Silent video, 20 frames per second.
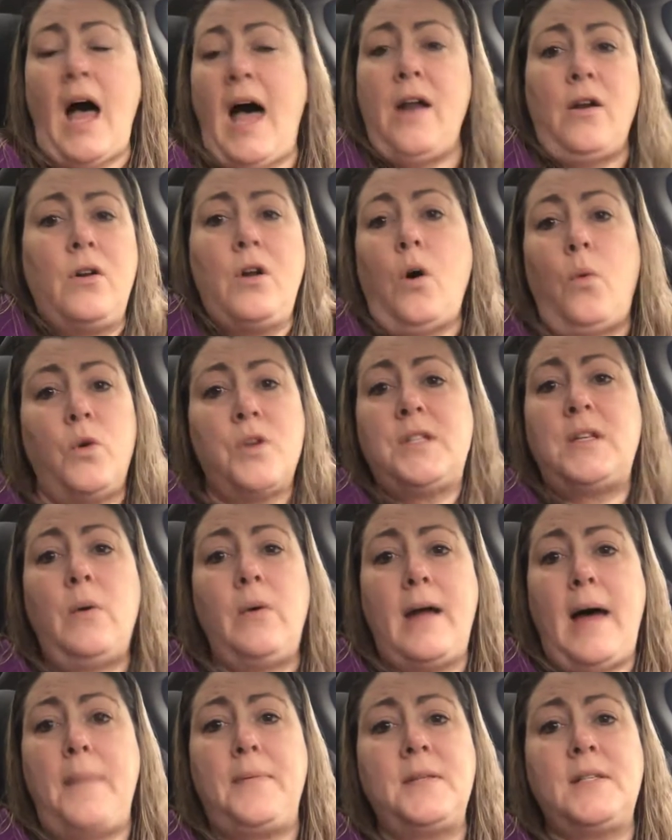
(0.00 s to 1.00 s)
I don't know. We'll see
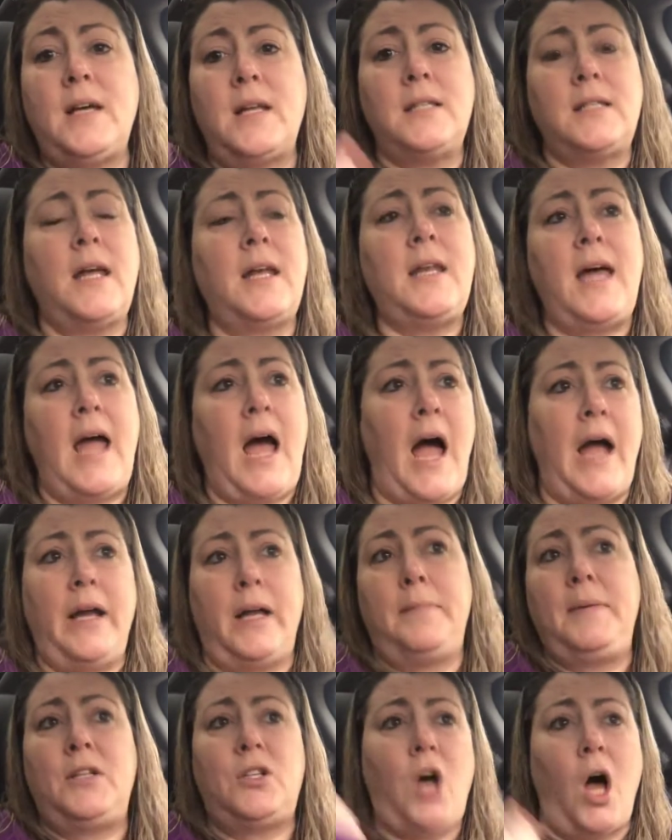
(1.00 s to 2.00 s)
what happens on Sunday. I
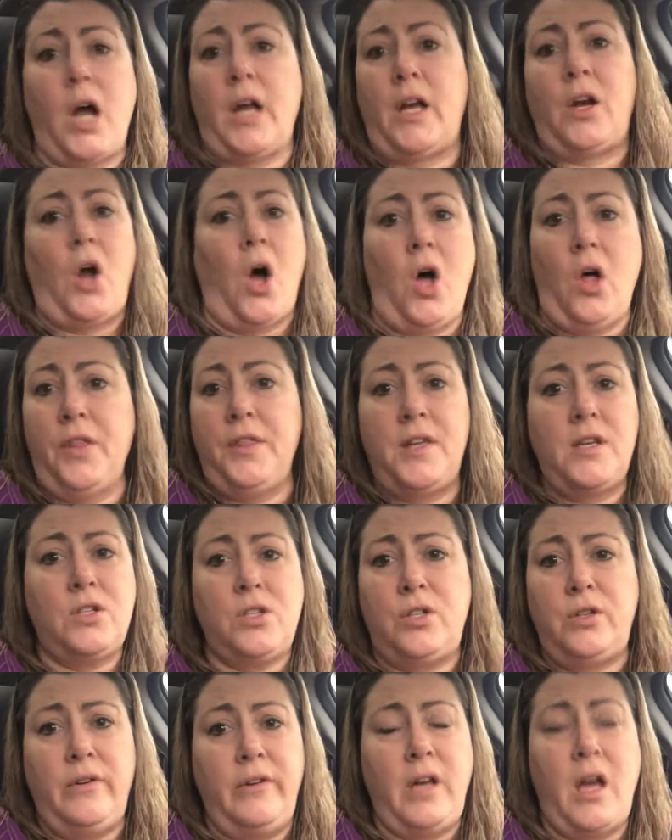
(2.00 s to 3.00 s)
could be talking all this
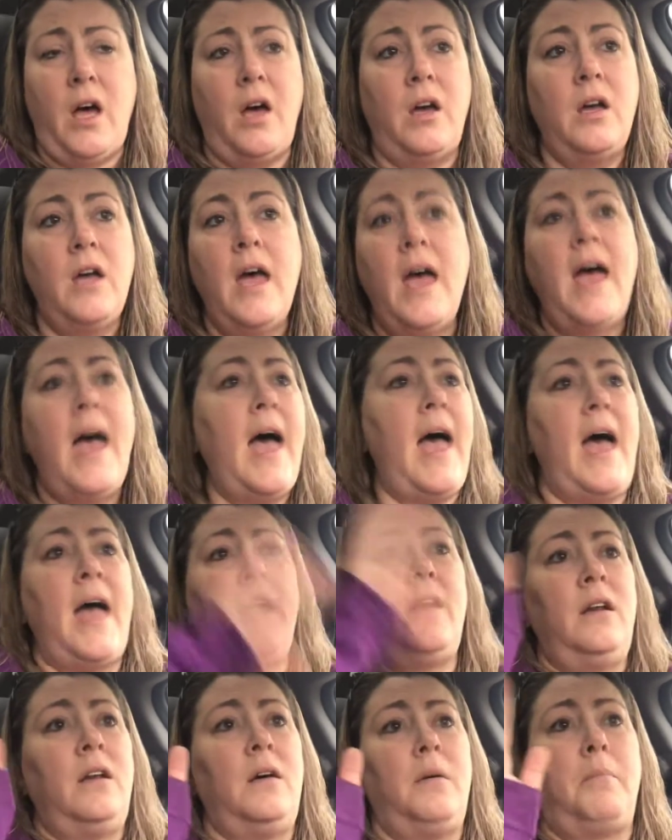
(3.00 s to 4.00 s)
to you,
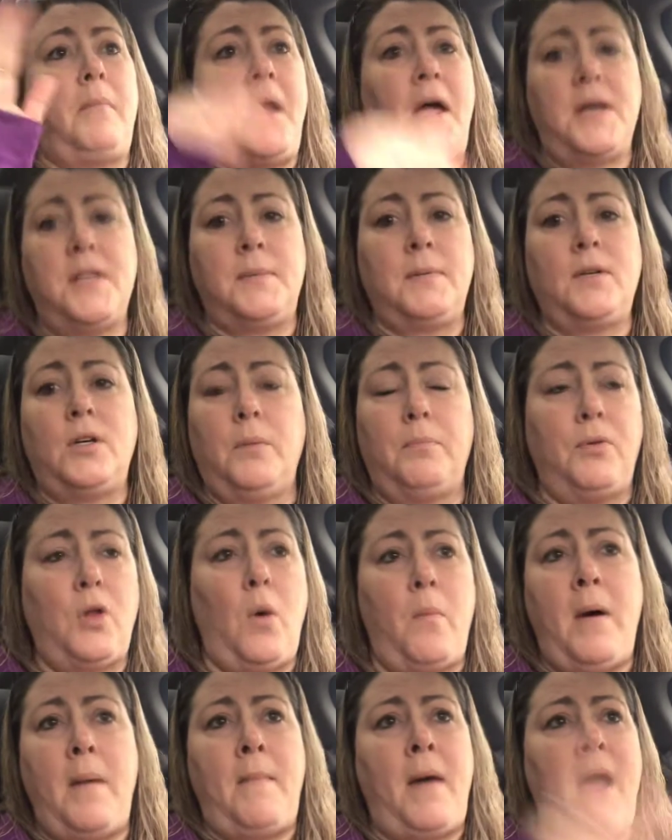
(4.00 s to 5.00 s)
and my husband could blow
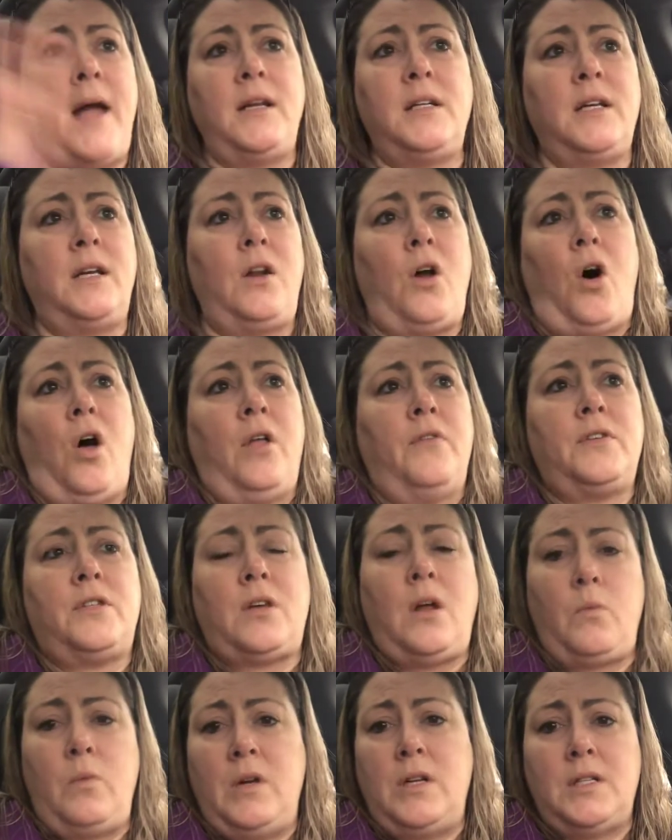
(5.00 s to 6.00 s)
my mind, and all of a
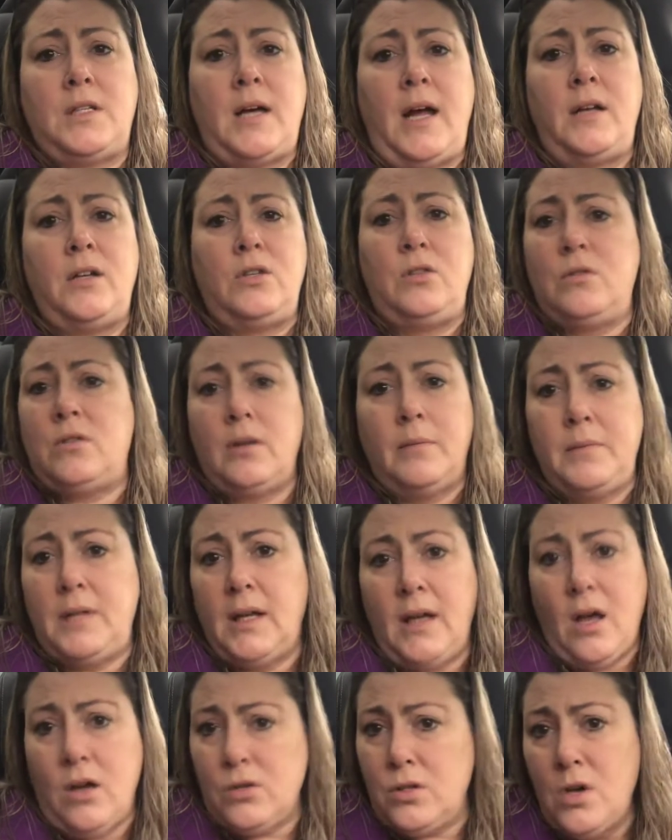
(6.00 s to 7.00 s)
sudden we decide to do
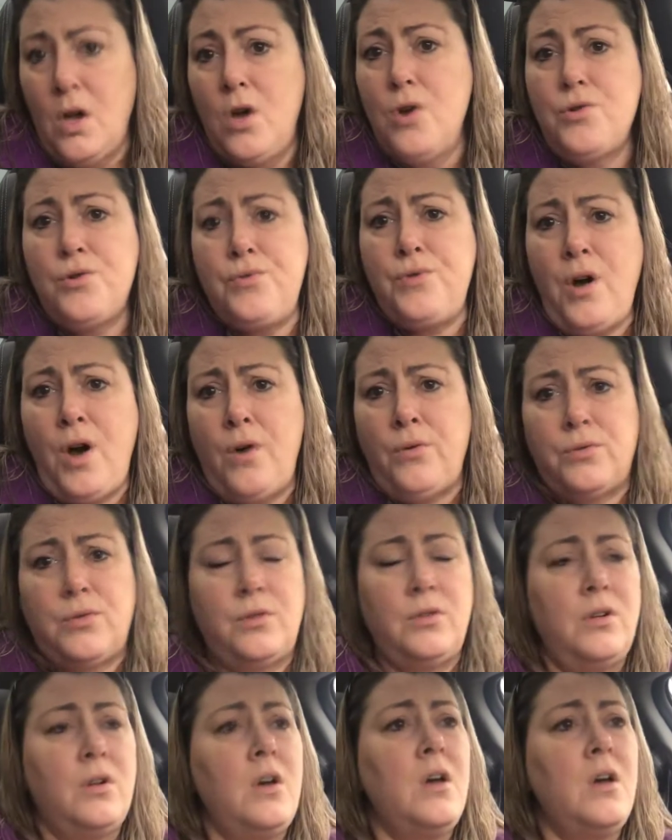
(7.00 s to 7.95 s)
something else. Who knows?